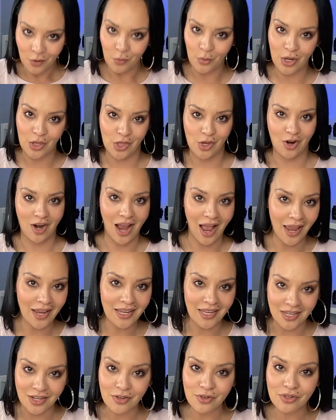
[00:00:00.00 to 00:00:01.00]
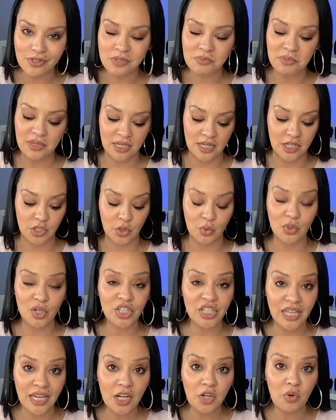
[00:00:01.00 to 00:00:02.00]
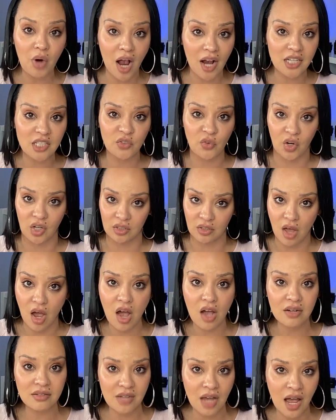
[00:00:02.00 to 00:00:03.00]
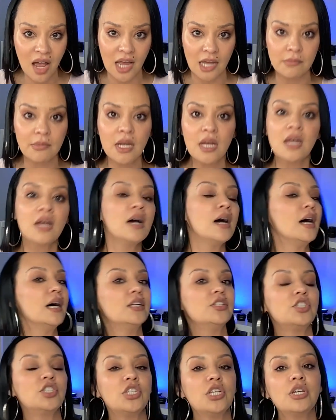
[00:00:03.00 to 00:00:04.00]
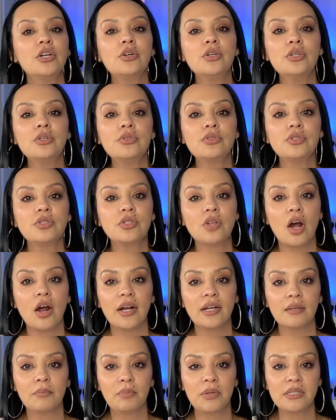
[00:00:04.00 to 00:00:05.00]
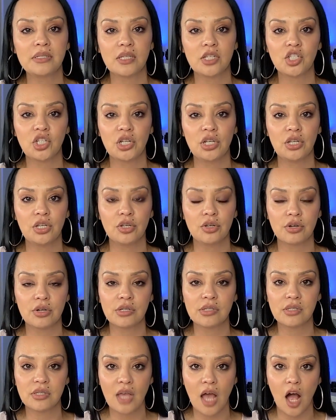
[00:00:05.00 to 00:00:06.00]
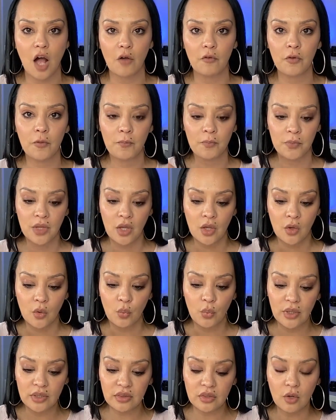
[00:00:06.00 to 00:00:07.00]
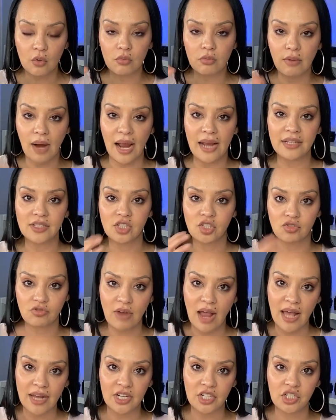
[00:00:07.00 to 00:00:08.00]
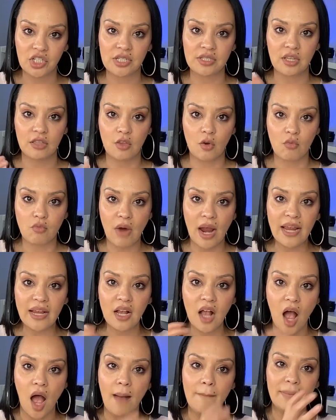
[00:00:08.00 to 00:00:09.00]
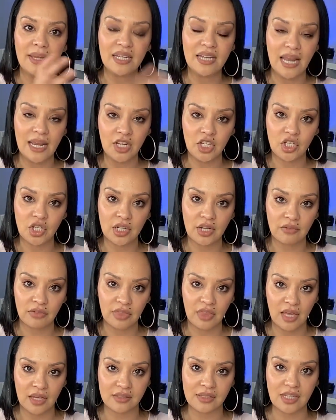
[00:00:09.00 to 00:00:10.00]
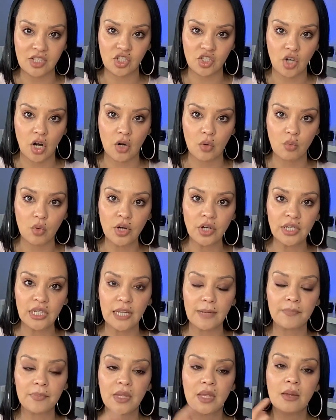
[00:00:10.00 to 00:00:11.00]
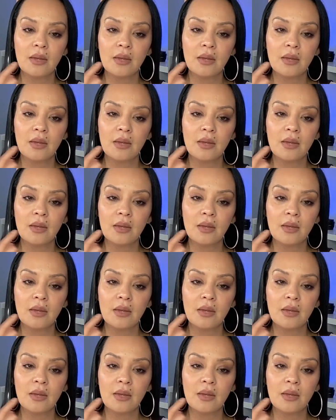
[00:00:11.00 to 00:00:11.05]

with your high heels because you will kick rocks for a long time until you start positioning yourself with the right strategies and the right combination of things that start working.